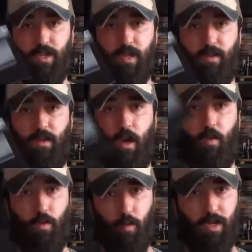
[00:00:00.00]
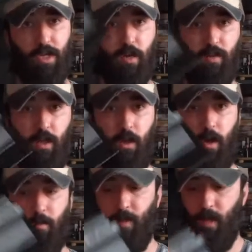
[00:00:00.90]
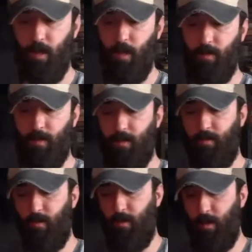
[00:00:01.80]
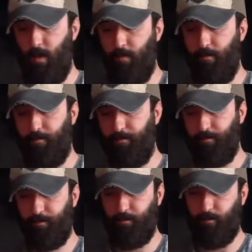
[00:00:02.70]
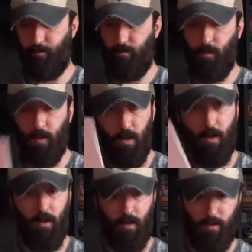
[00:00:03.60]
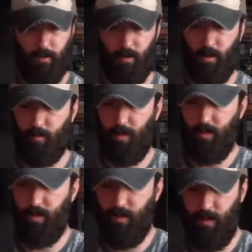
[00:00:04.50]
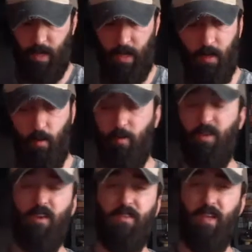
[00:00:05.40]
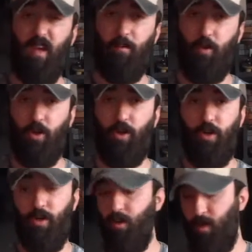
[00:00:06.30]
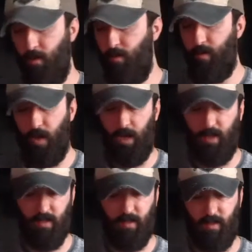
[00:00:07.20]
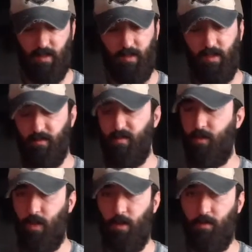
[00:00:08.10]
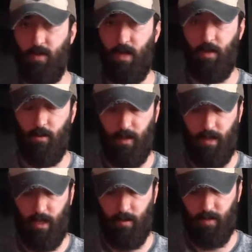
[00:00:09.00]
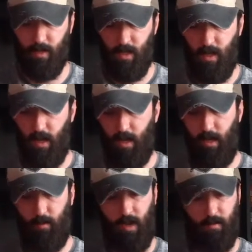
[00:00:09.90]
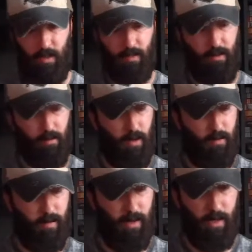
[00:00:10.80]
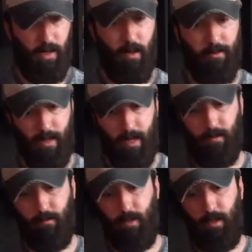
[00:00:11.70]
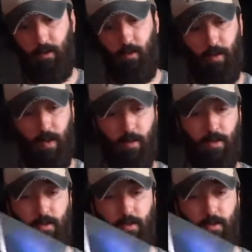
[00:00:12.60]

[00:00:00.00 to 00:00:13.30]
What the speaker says: has to go or where she has to climb. So that's very they're very nice pieces in there. Would have been nice to get a book, but I guess it's just different styles that they do in the games. And then we have a lithograph here. That's a really cool image